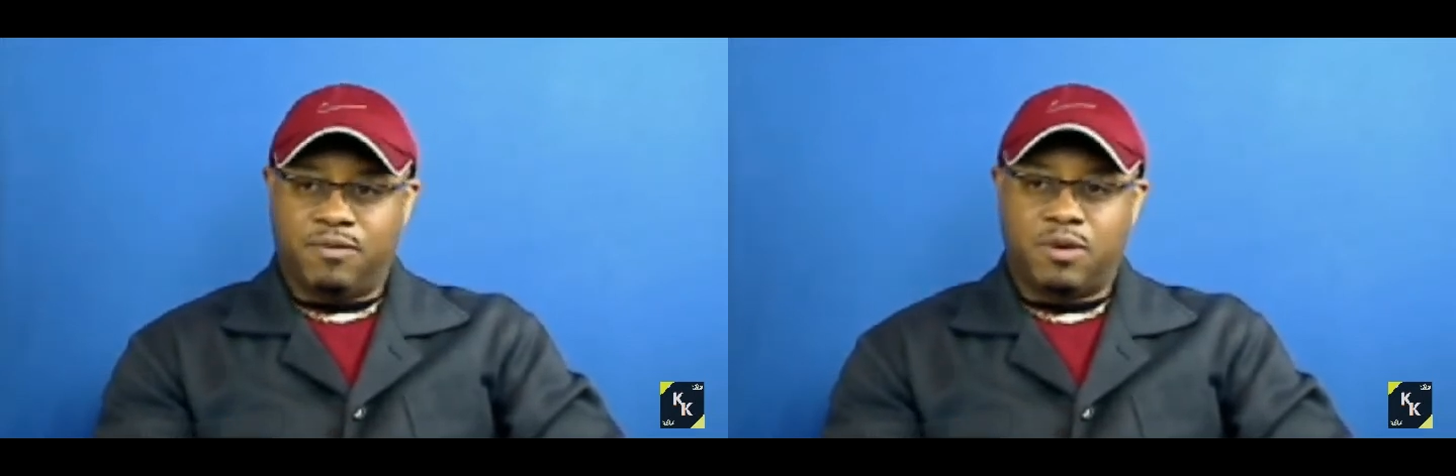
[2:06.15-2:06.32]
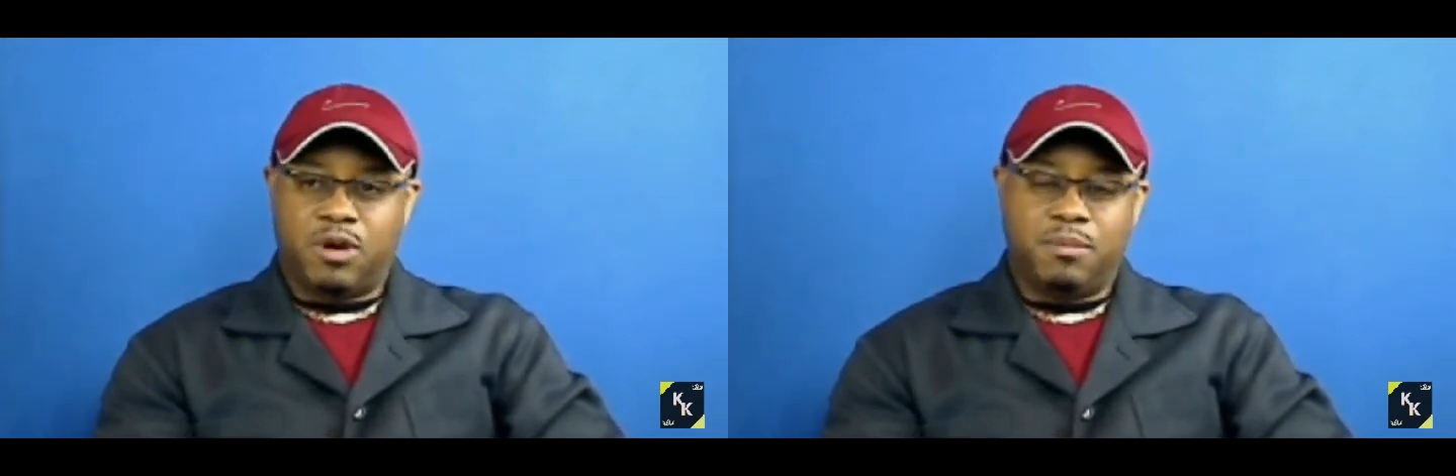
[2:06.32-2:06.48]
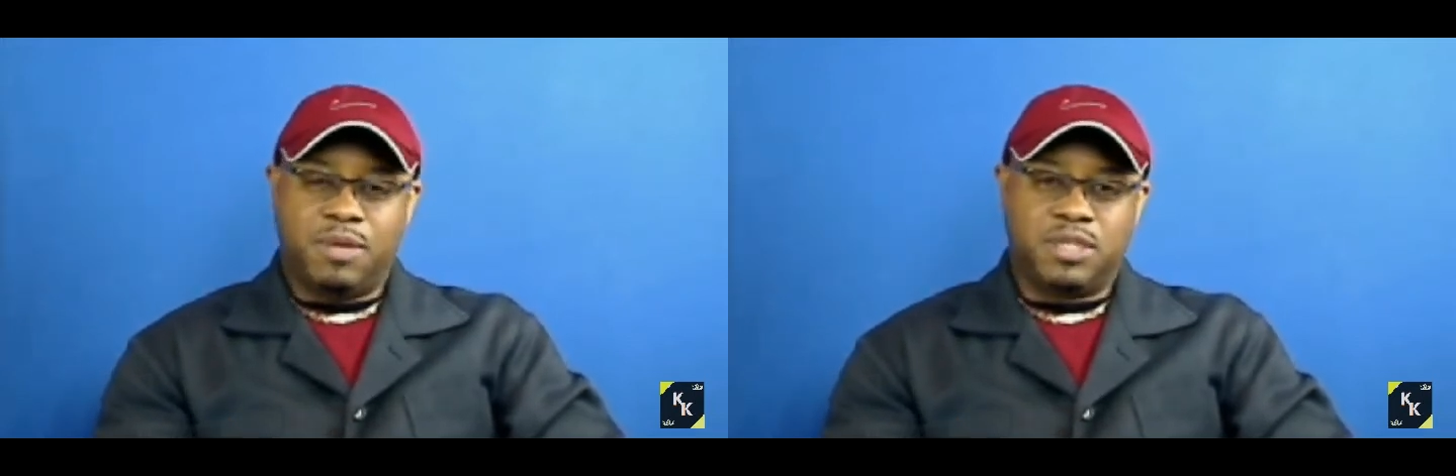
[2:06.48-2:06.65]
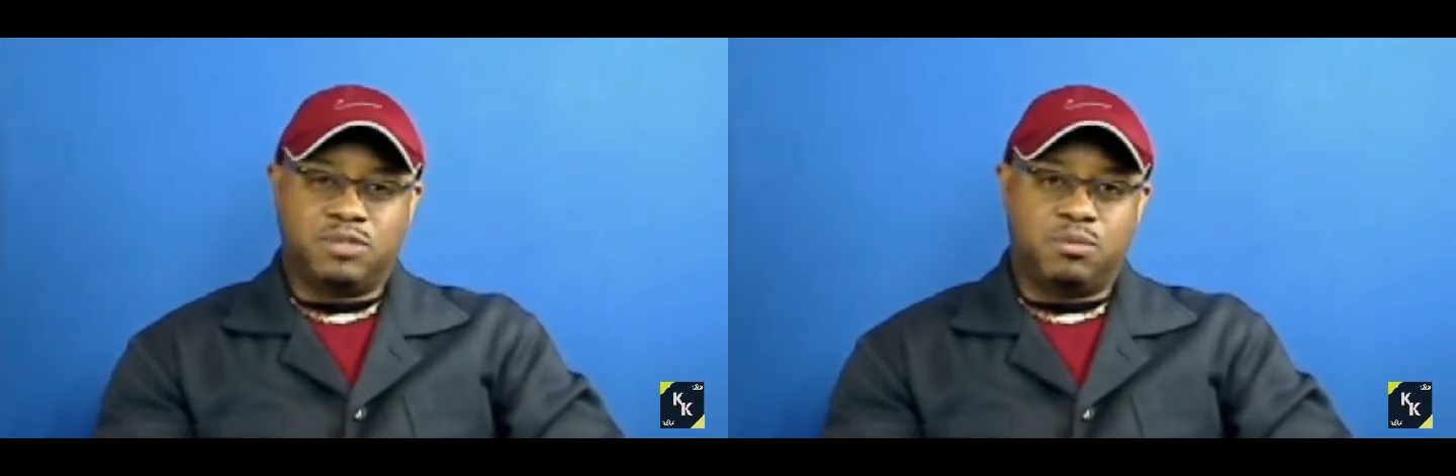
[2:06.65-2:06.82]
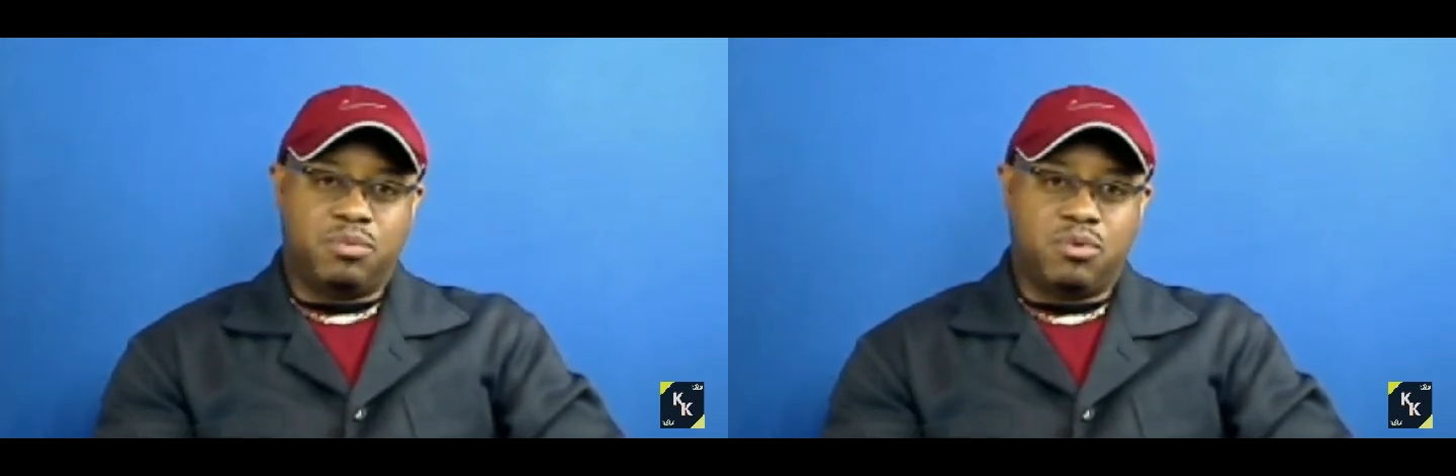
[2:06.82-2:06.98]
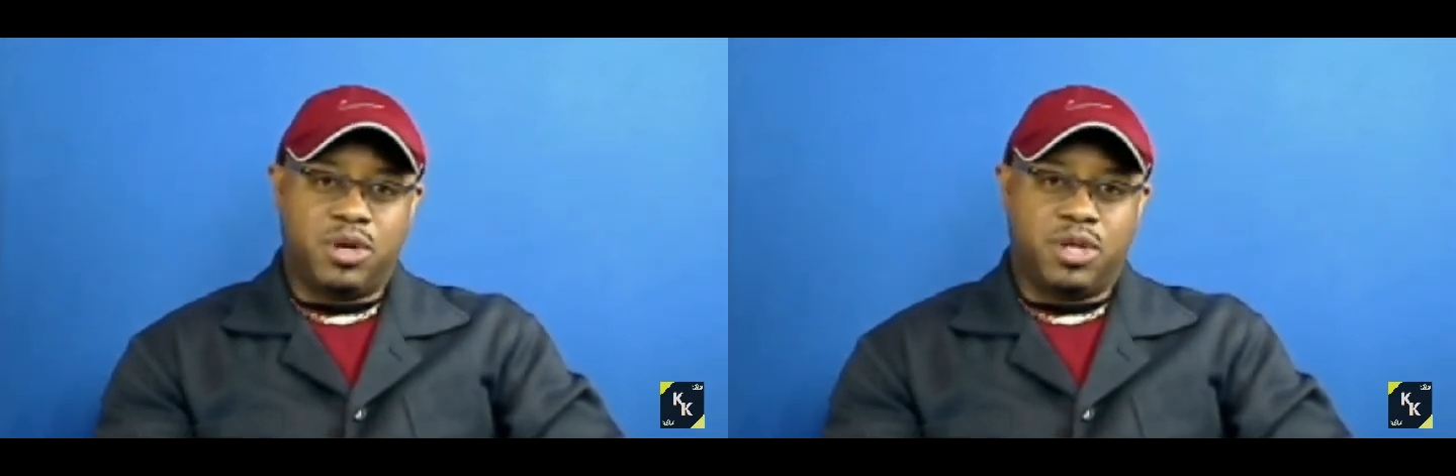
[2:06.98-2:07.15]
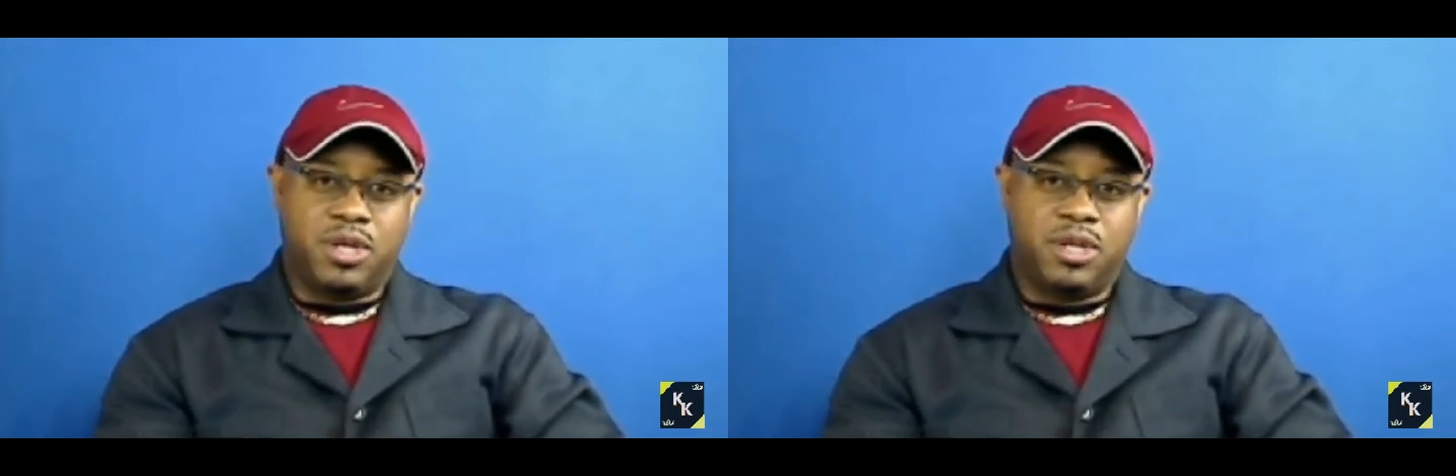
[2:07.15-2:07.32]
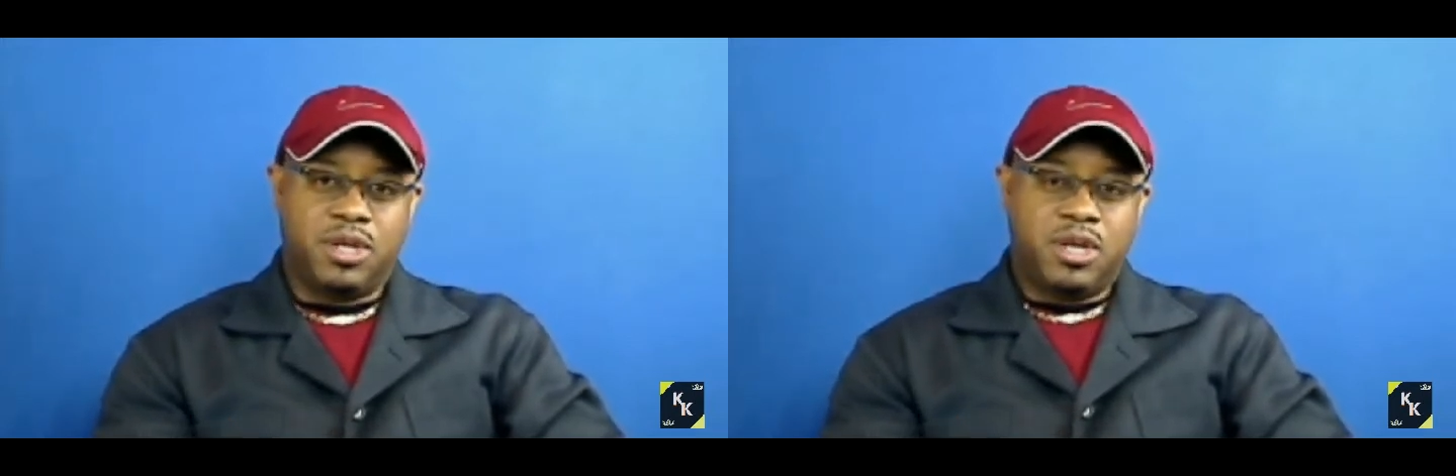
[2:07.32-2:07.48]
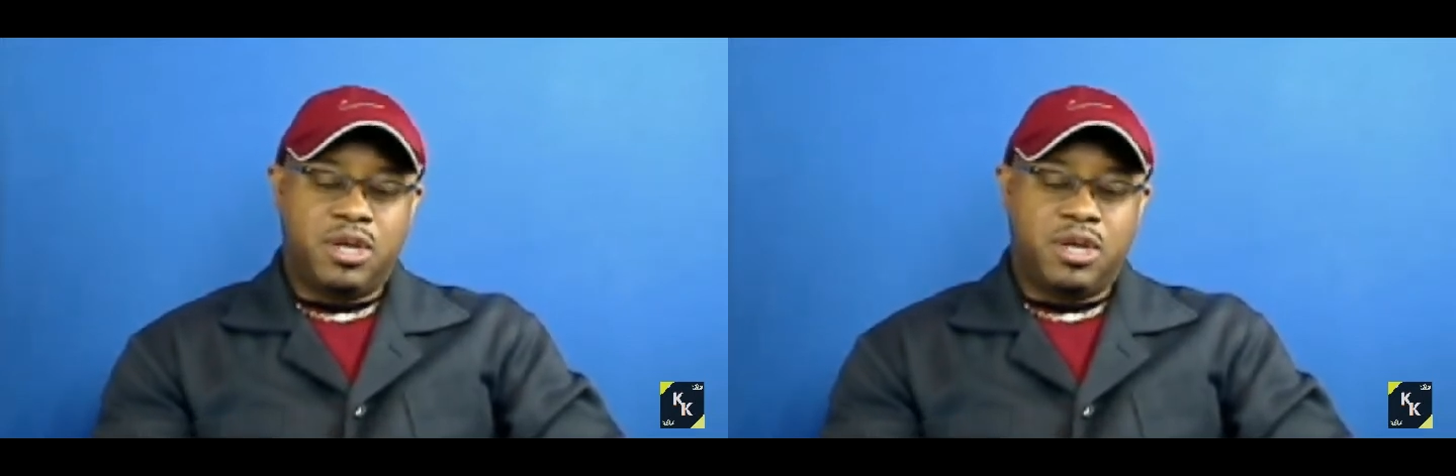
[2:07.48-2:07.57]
very much reported